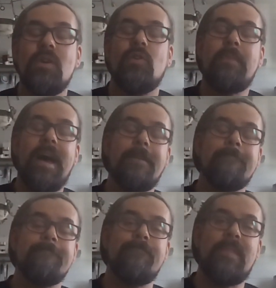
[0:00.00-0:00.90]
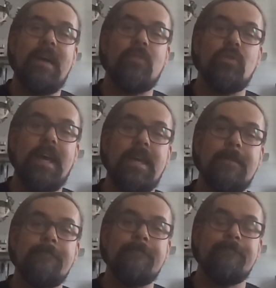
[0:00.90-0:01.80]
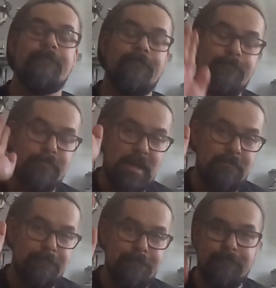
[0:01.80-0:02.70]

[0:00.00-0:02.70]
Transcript: Goodbye, and have a good day. Bye.